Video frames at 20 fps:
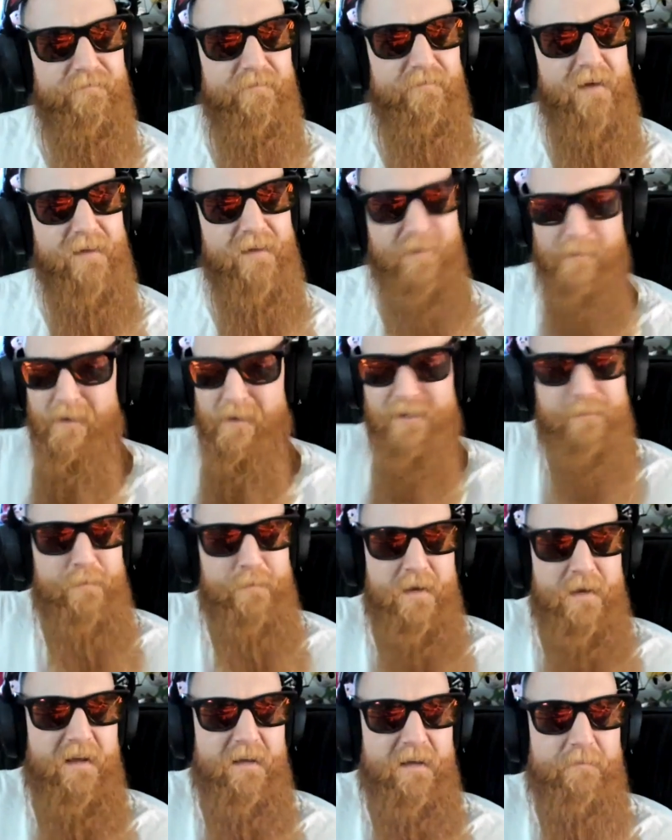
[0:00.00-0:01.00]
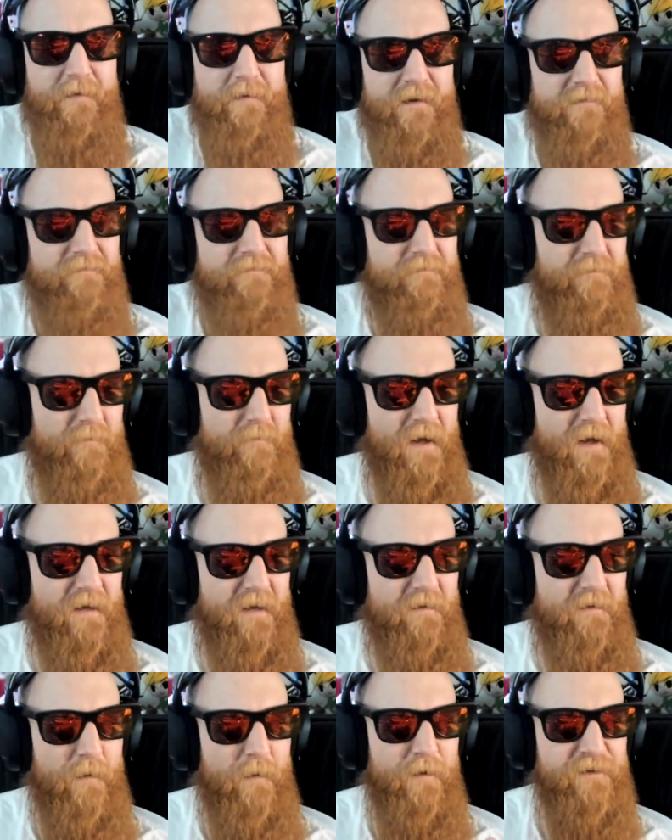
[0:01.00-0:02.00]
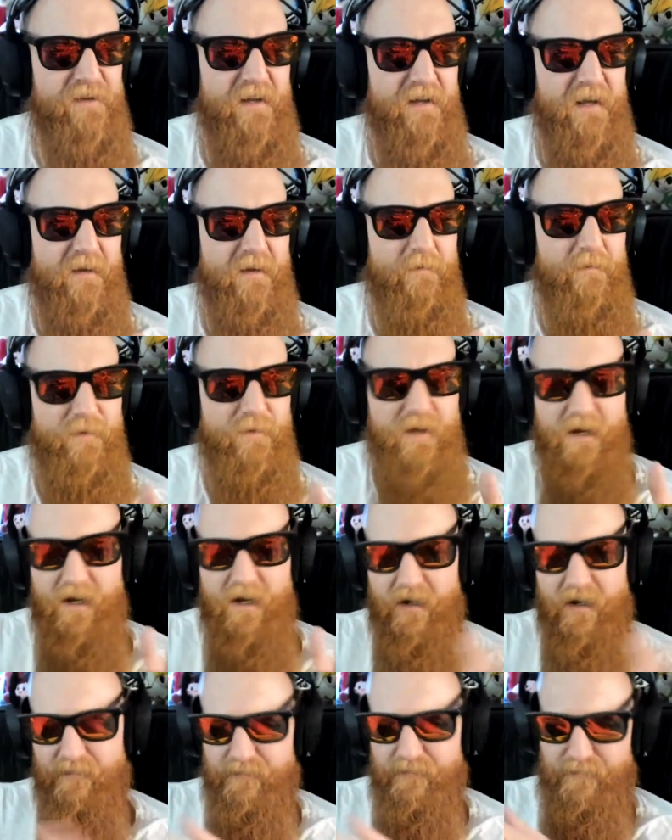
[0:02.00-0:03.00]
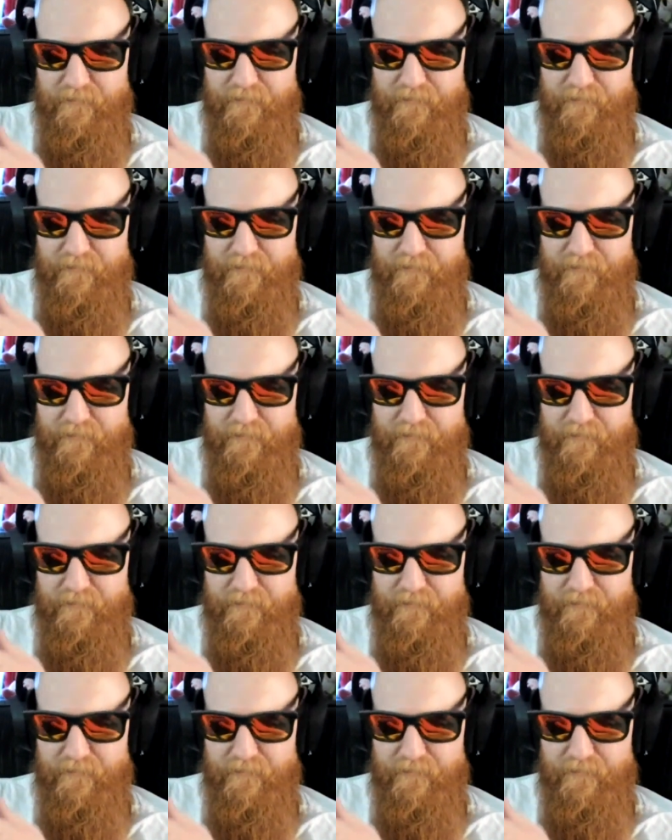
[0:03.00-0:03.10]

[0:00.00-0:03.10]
Uh, there must be like, but like I want to say like the uh